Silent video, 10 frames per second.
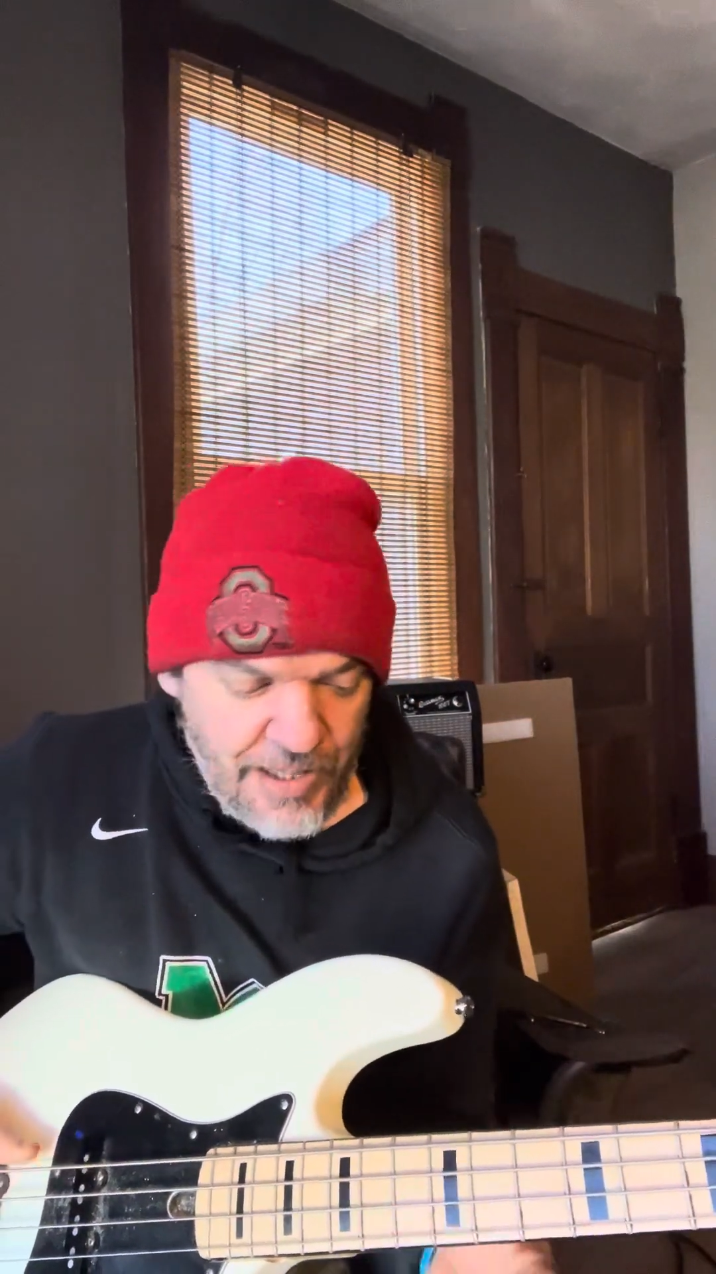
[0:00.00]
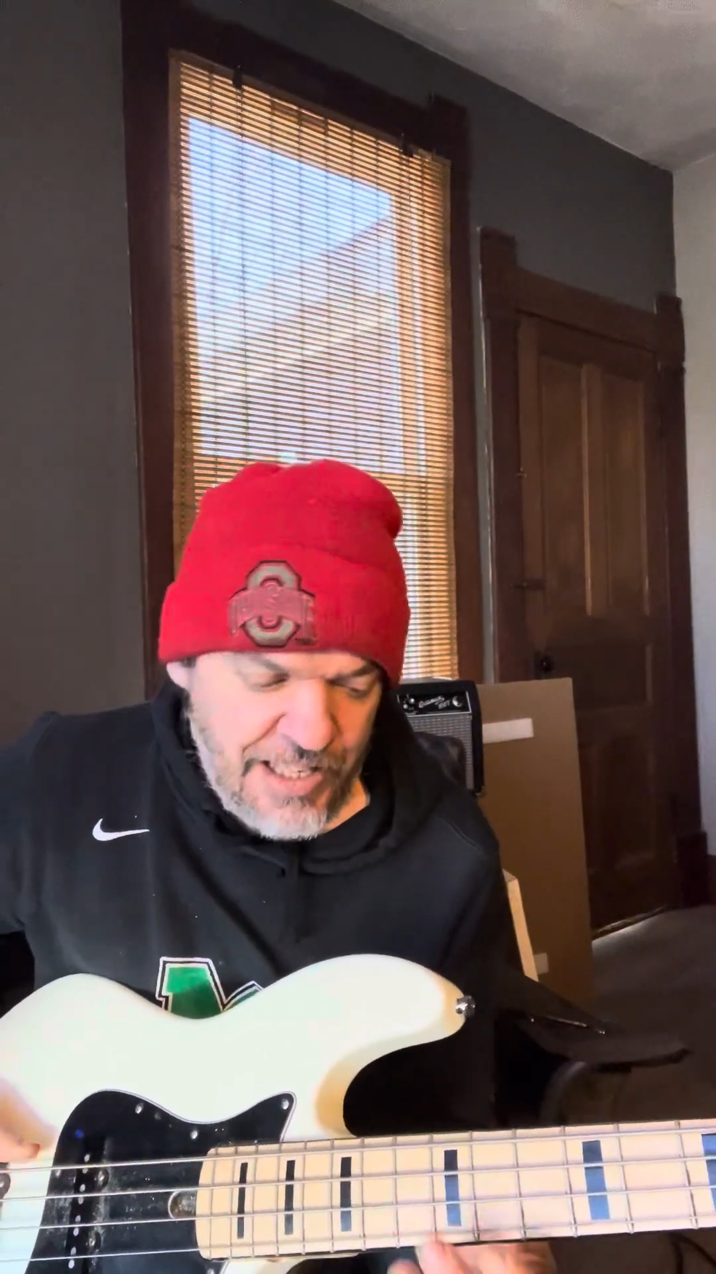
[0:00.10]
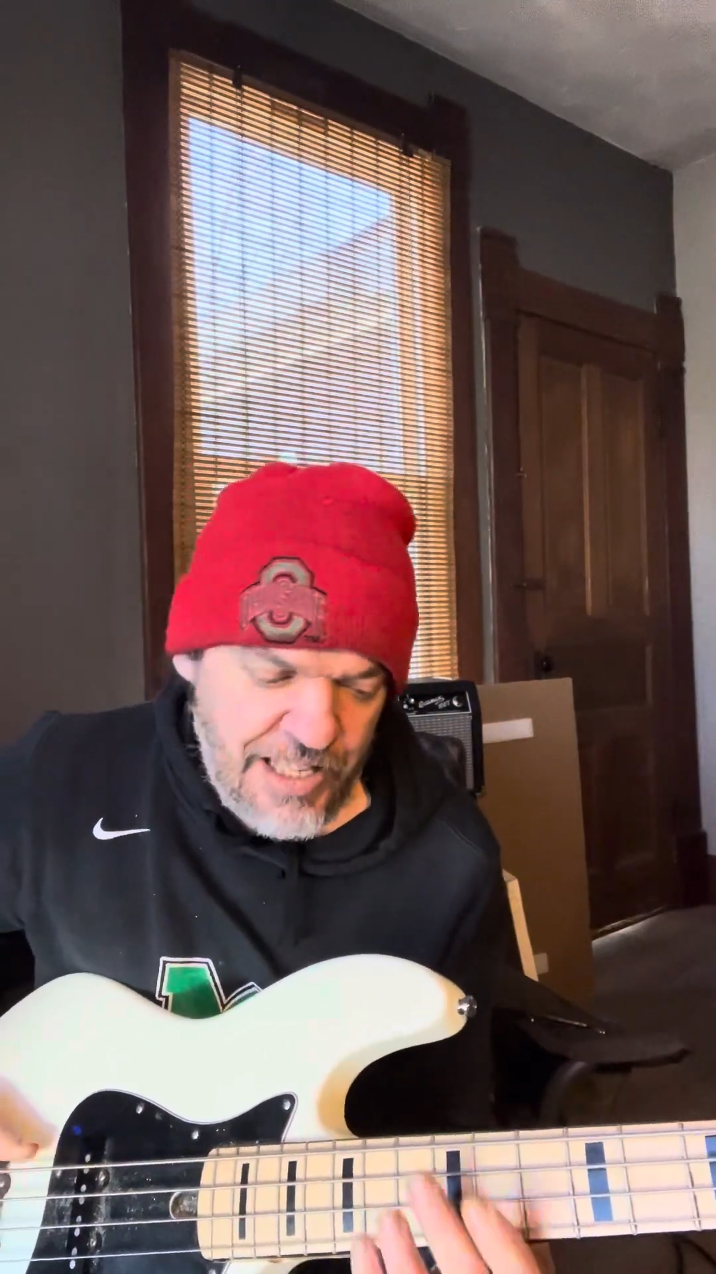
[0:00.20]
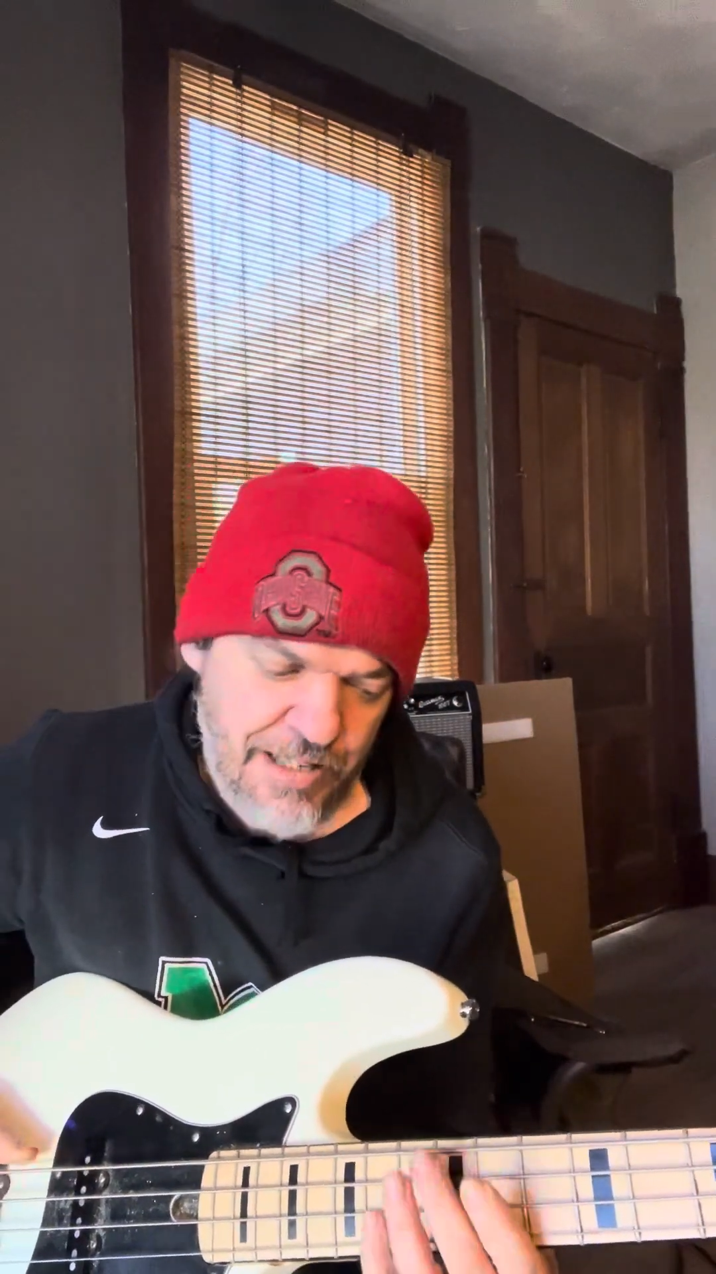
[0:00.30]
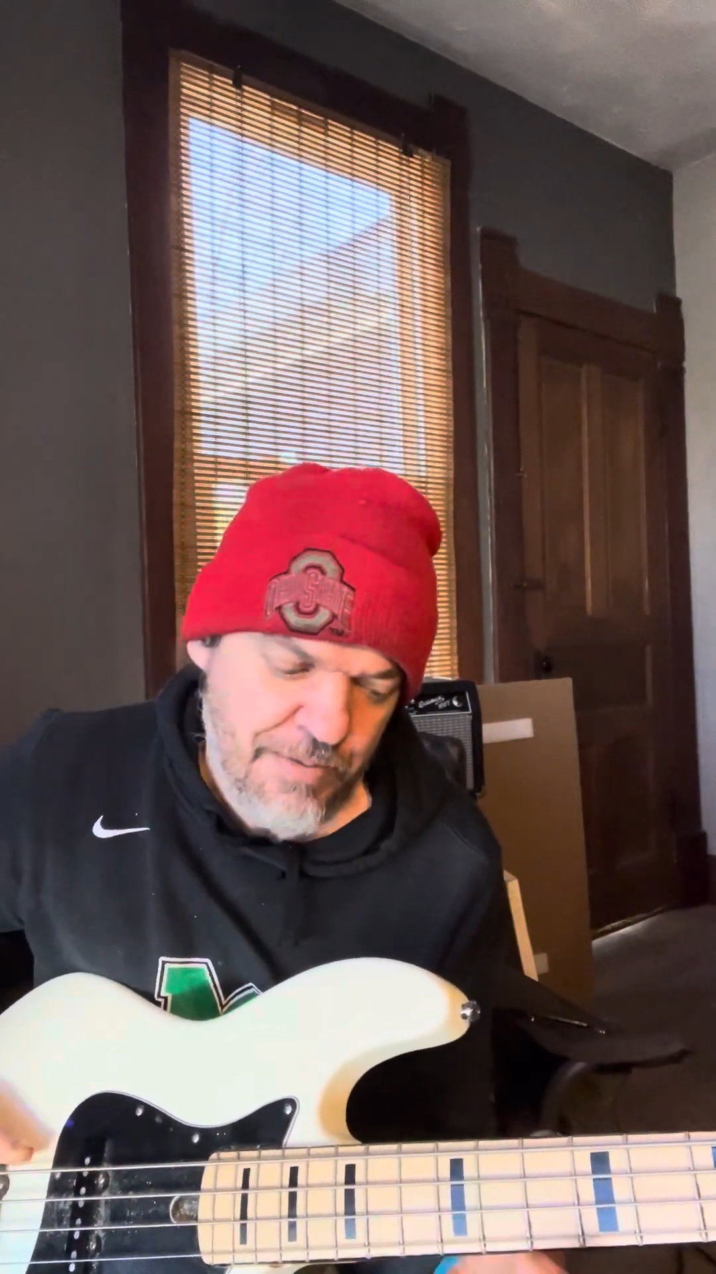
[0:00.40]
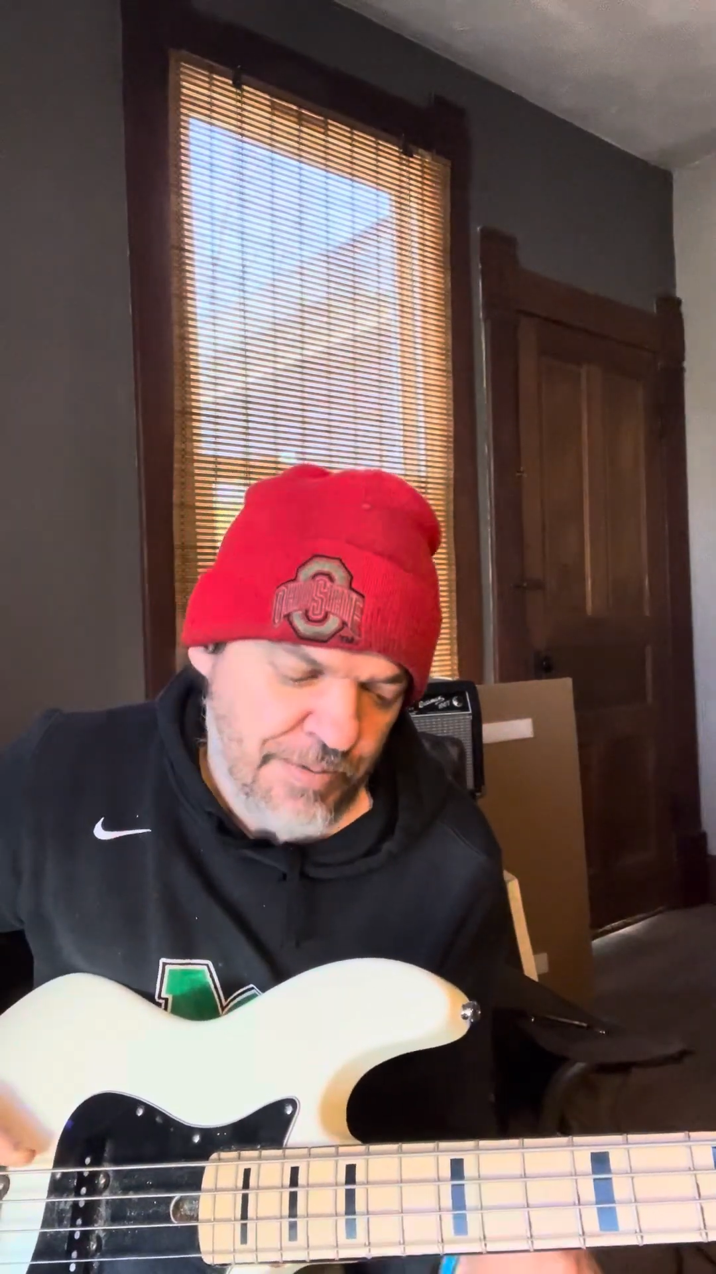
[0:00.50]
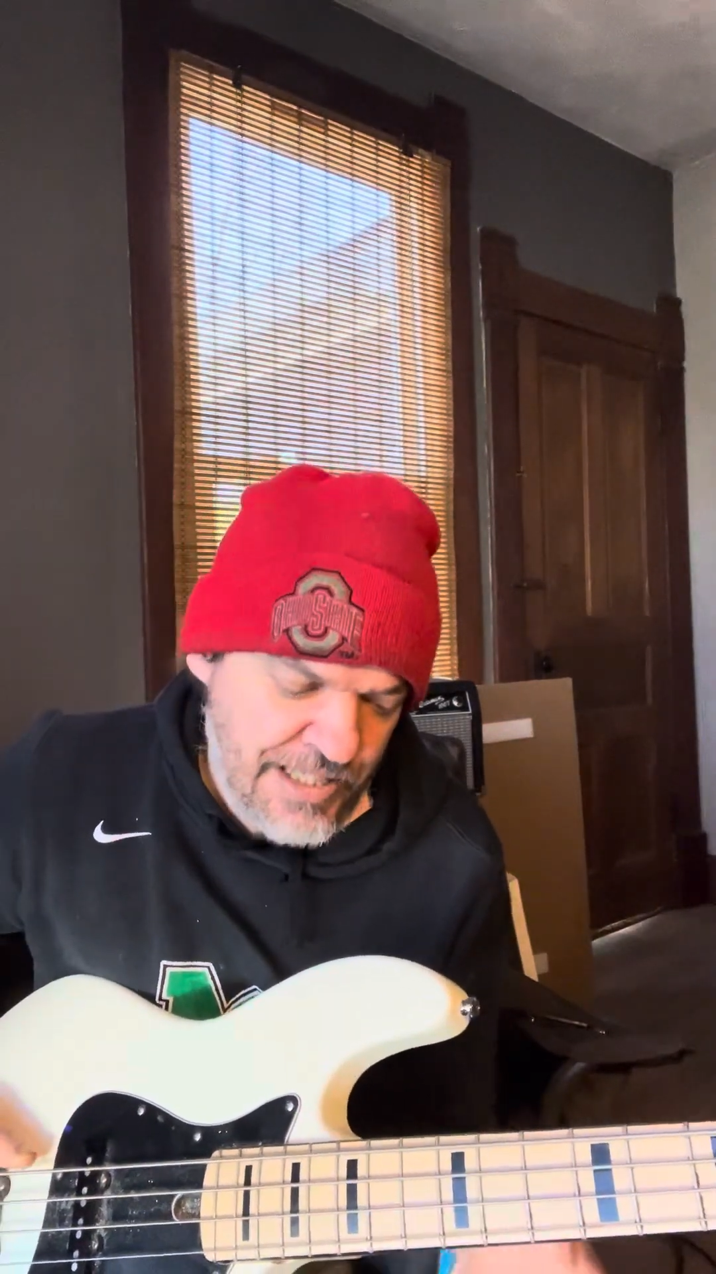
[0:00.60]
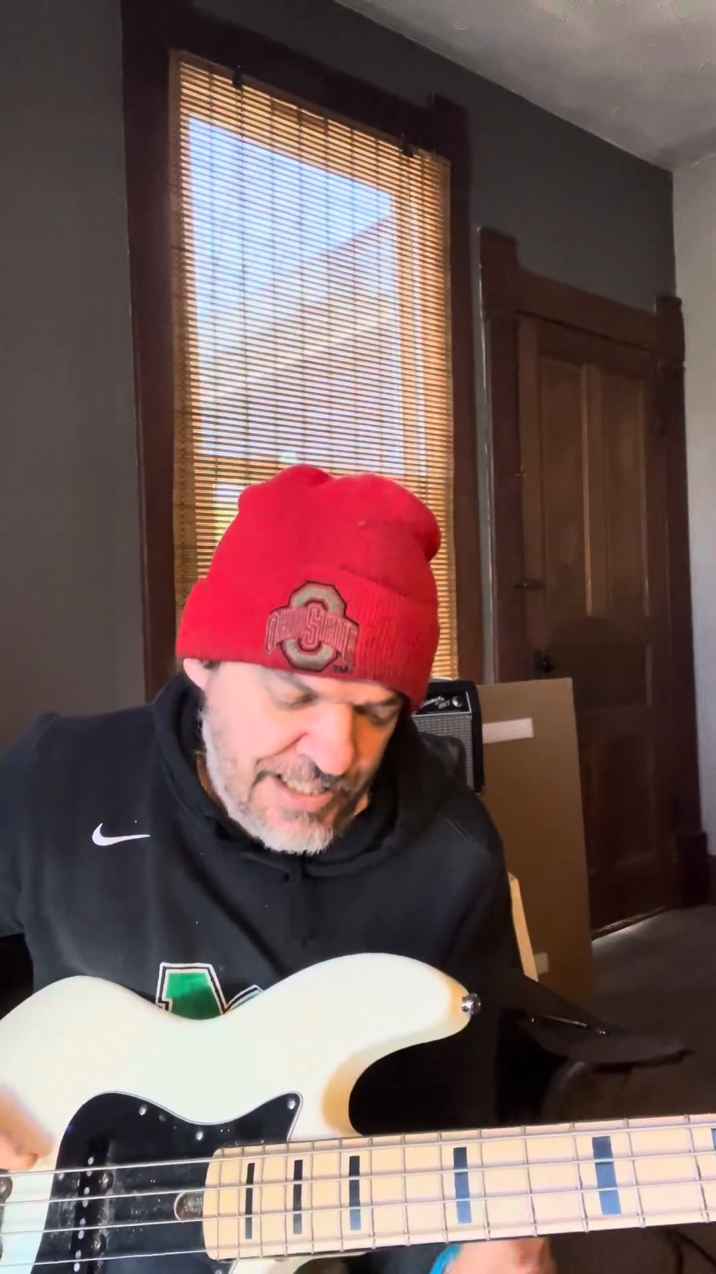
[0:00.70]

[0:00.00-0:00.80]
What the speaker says: can't even play